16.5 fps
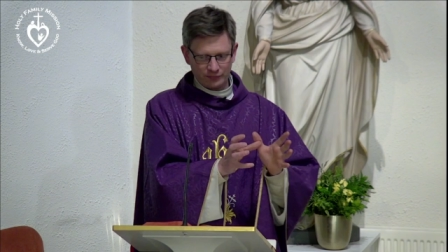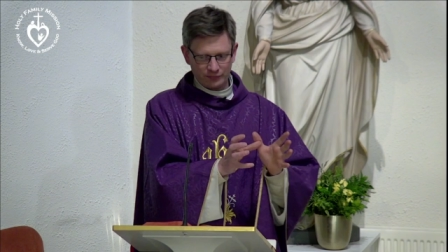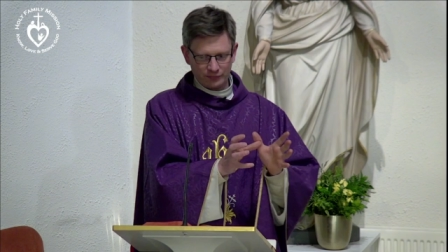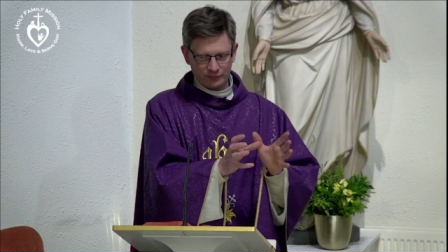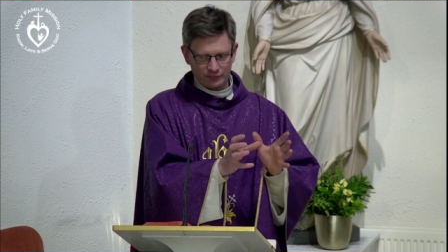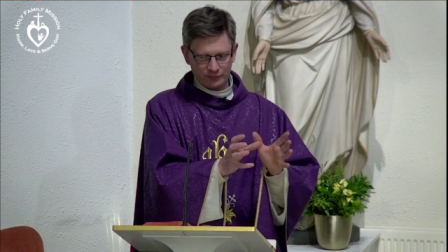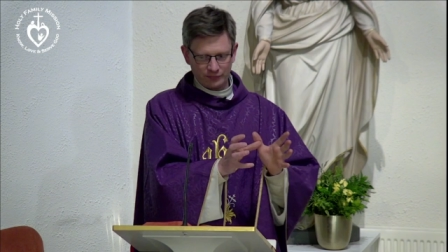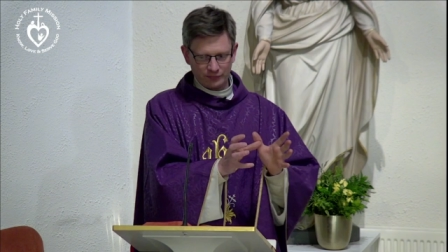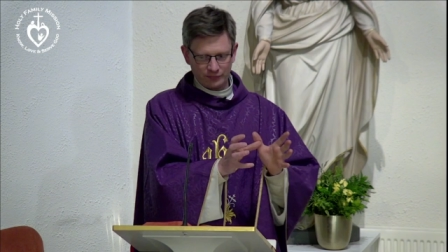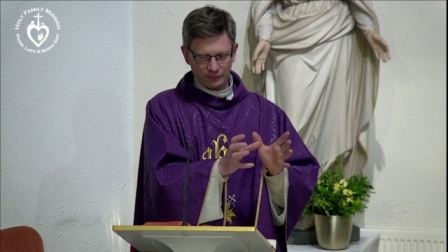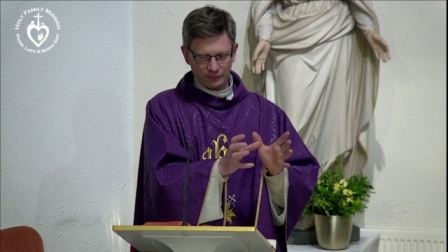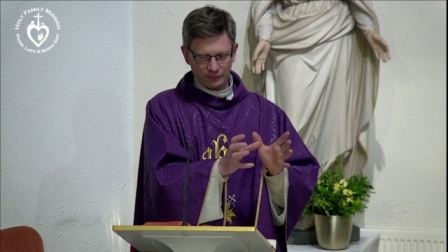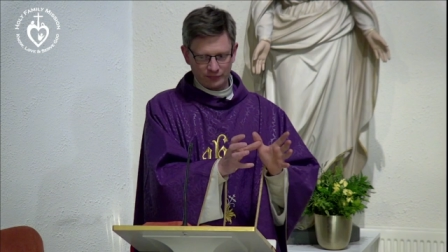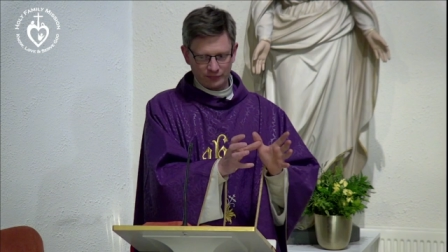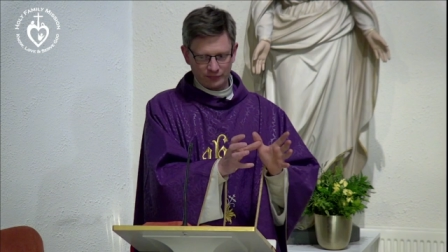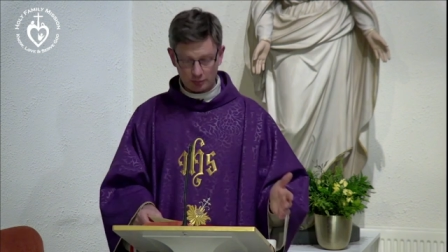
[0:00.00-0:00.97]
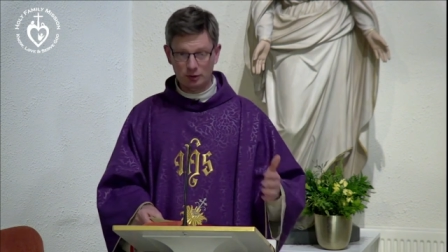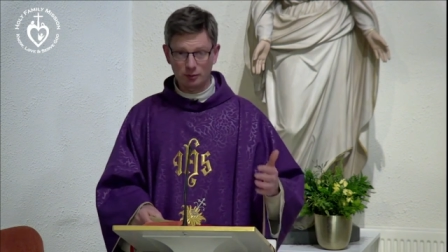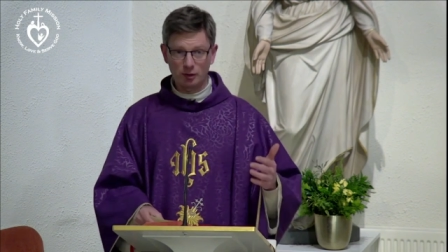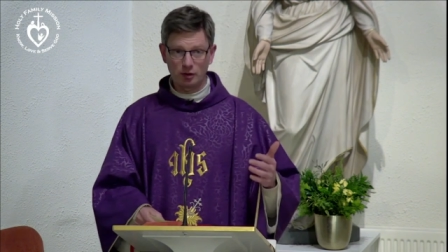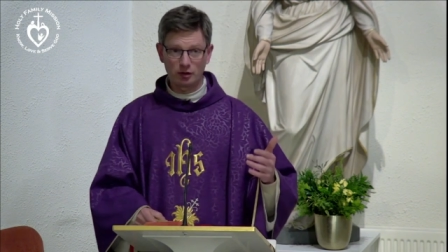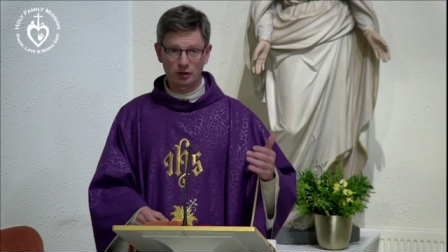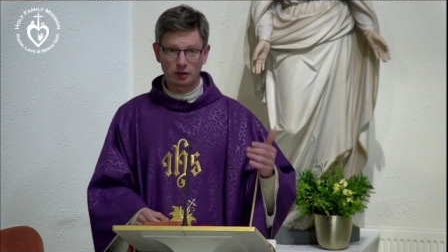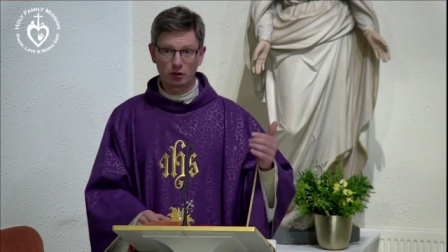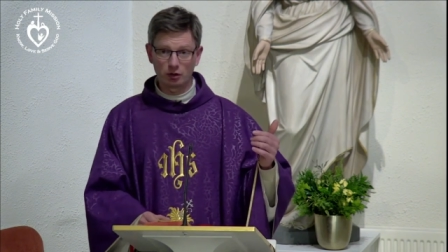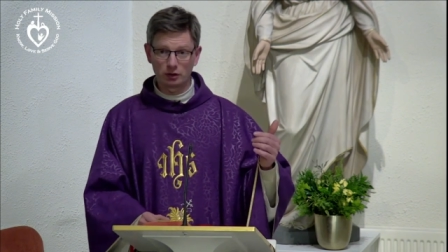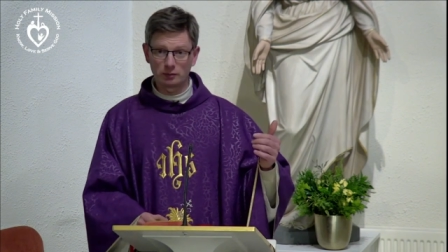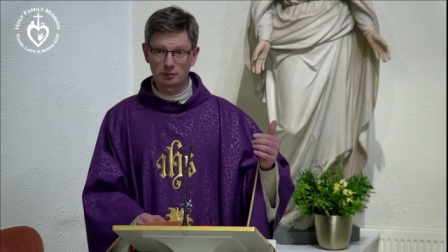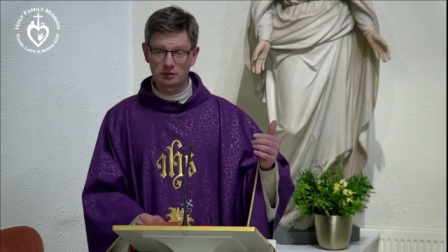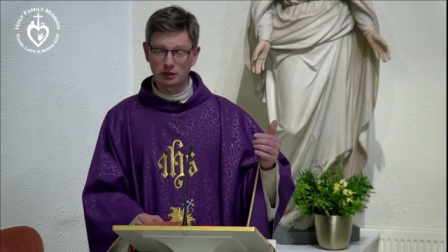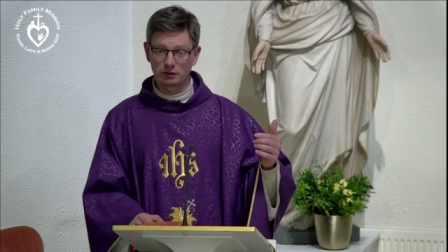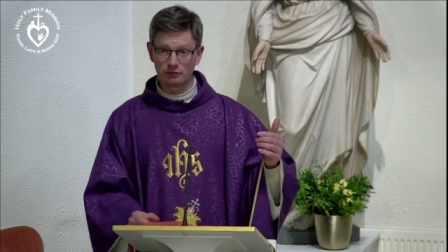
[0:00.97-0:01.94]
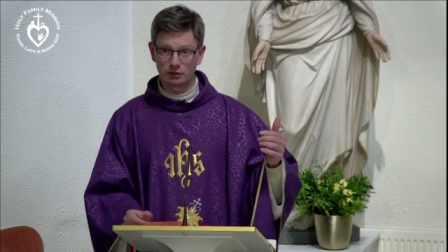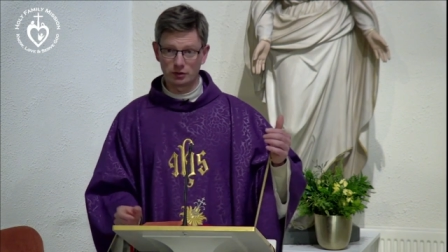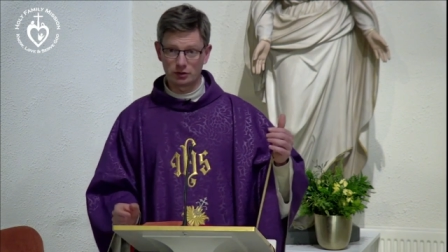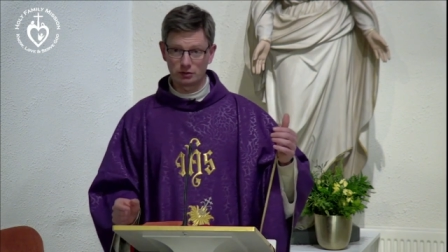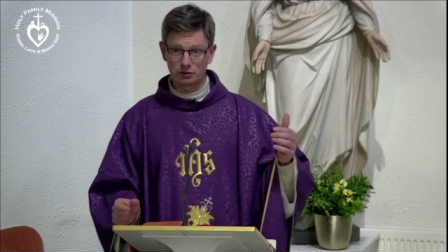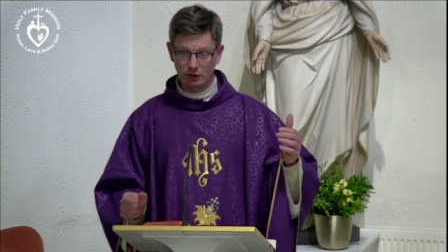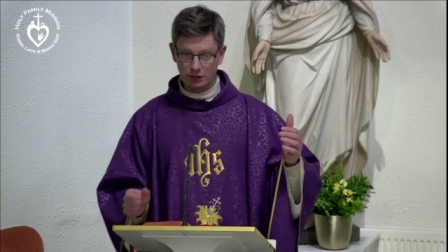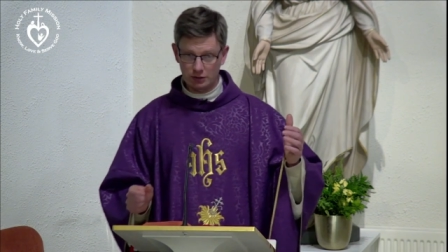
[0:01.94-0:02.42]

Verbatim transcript: the rulers of Sodom and Gomorrah, calling them to convert, right?